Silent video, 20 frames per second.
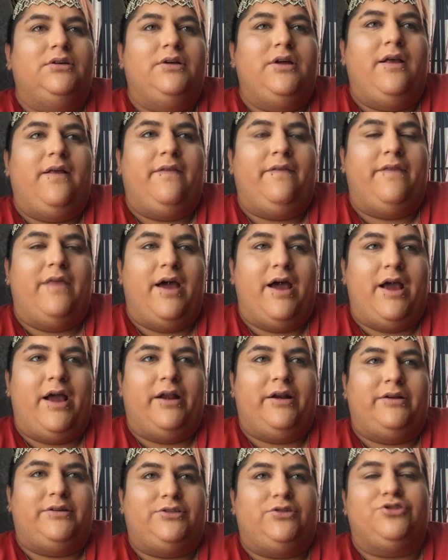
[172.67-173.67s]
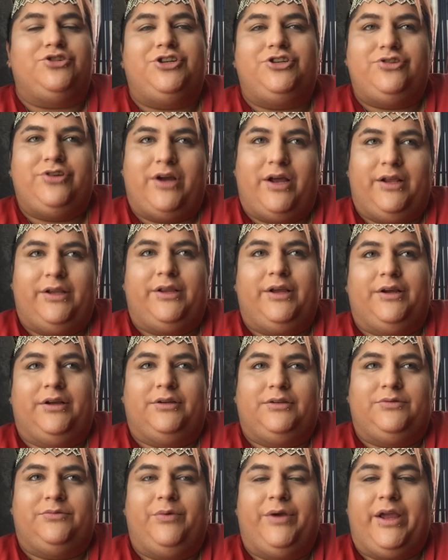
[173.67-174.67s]
Then so she tried they
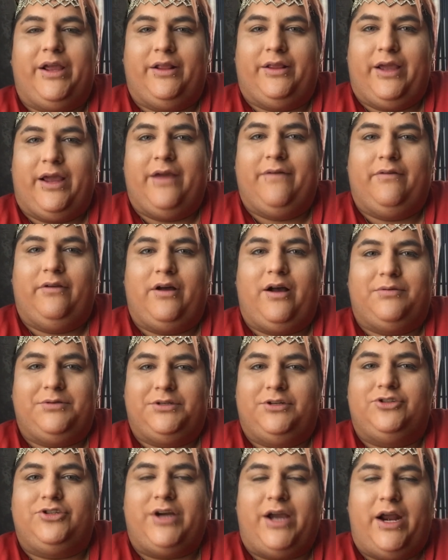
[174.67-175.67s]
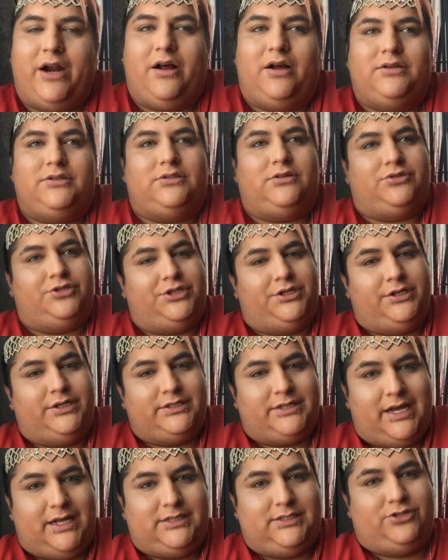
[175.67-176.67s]
gave her the option to try it on, so she
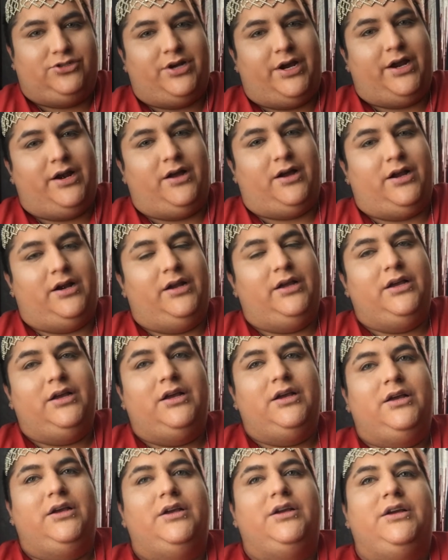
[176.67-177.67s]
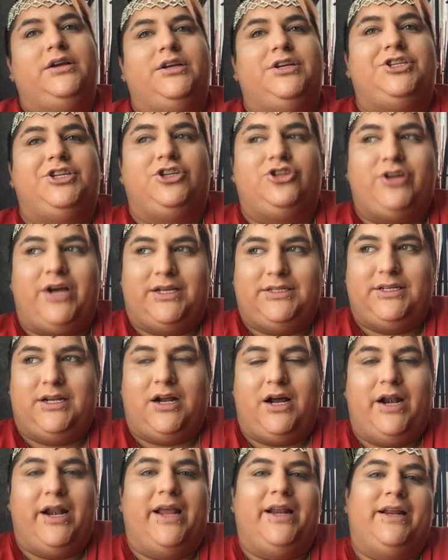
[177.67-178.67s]
decides to try it on. She tries it
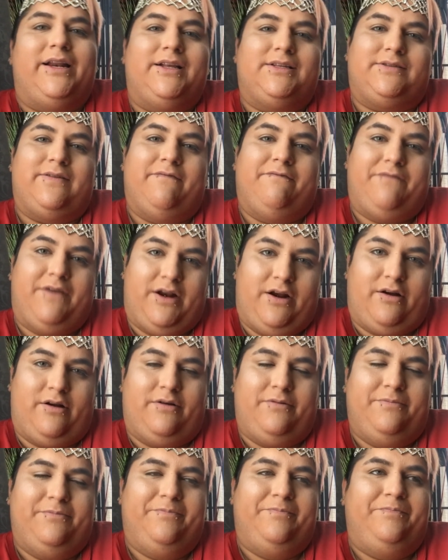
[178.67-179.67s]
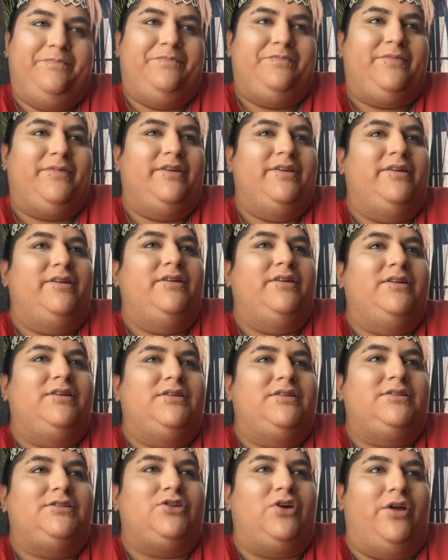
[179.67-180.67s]
on and it doesn't fit her.
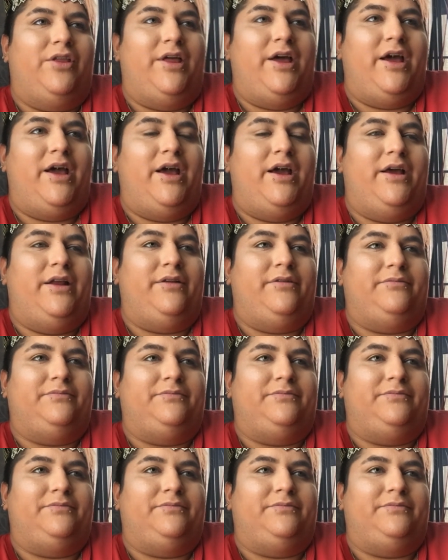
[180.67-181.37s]
So then